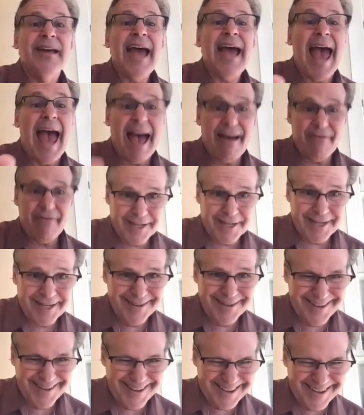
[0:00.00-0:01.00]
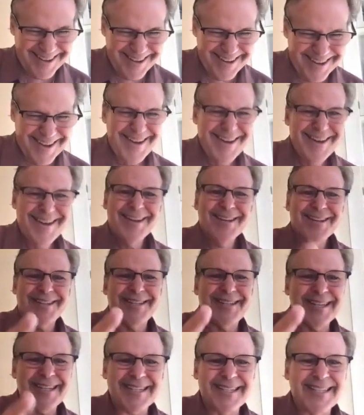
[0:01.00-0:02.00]
have it.
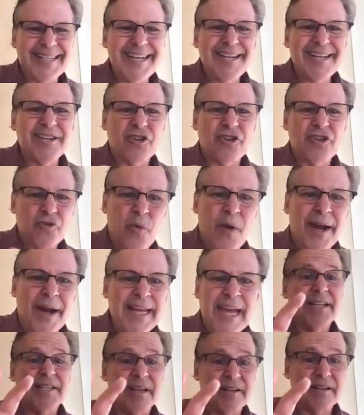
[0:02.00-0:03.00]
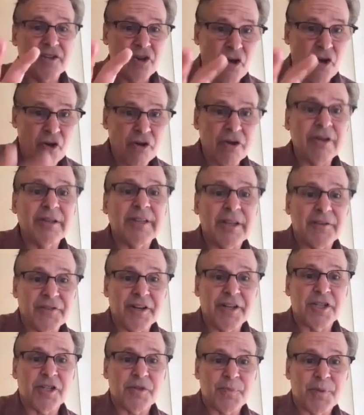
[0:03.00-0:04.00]
16 to 20, it's a total
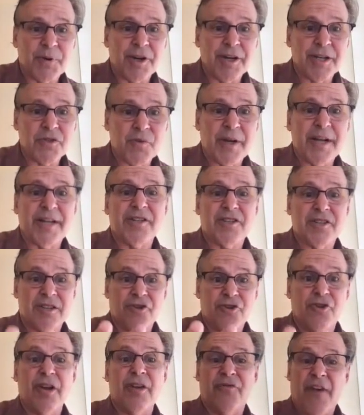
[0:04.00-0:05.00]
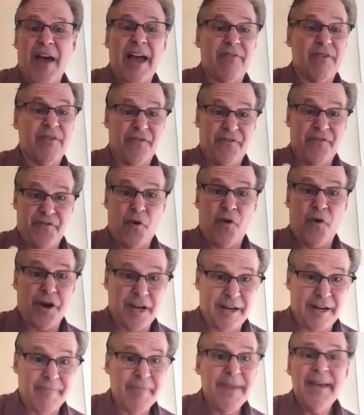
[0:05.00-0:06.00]
different experience when it's 35 to
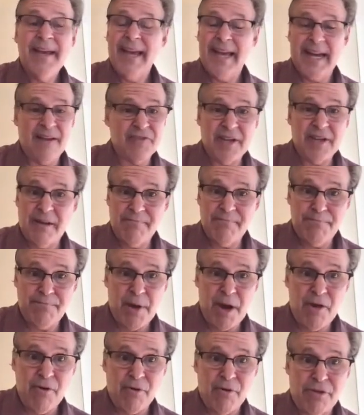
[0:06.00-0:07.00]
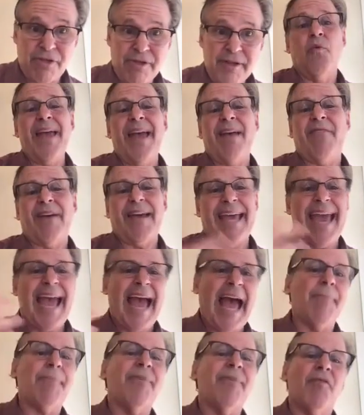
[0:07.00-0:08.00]
40. And I've done both. We have a
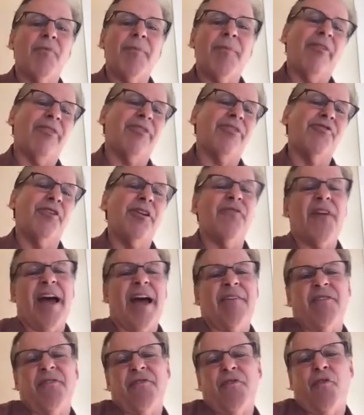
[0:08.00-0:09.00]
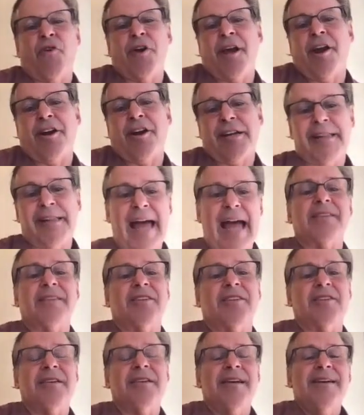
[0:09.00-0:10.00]
cap of about 35 to 40 on our
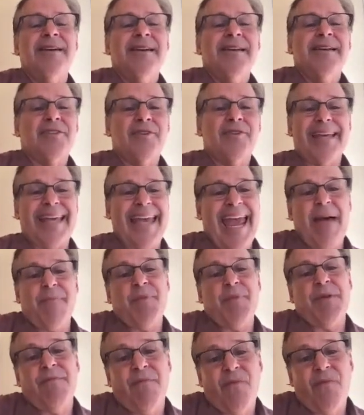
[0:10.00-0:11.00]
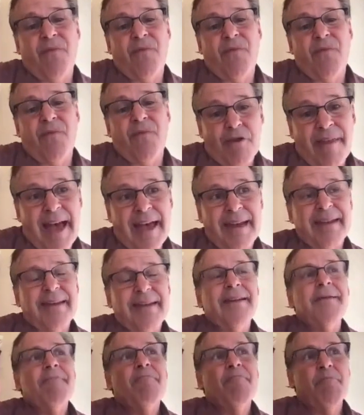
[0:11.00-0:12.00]
classes, so they can't be more than that.